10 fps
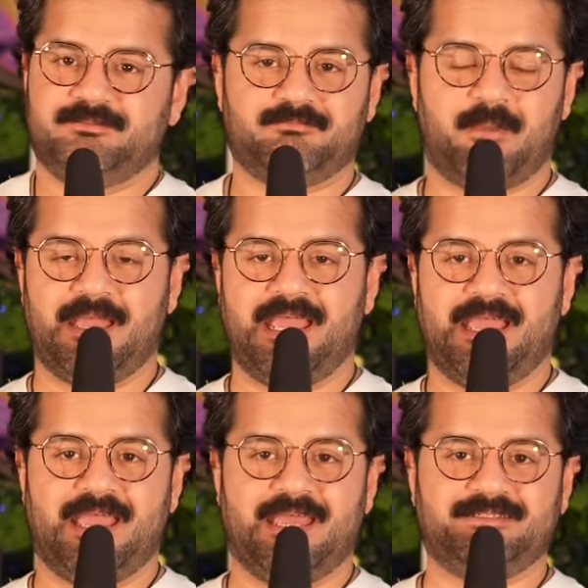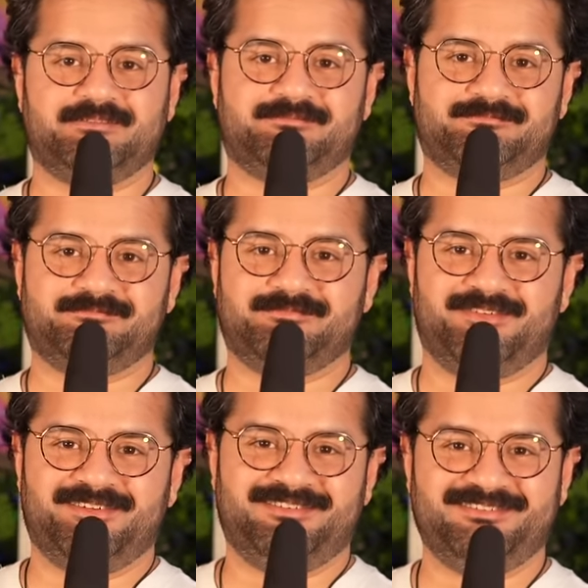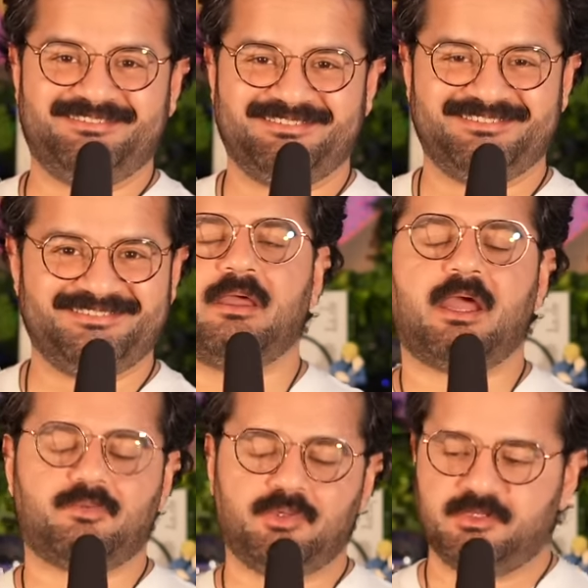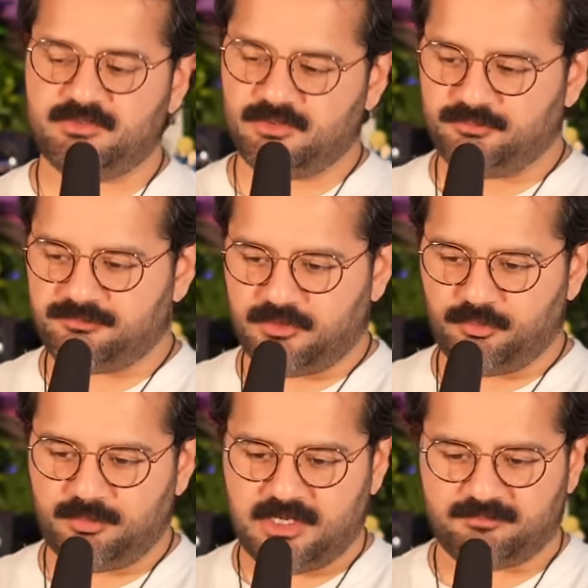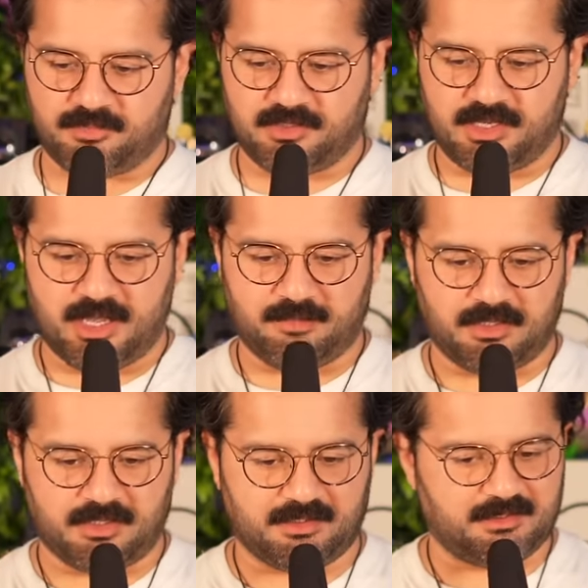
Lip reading: My bad. I really do feel bad for the guy, man.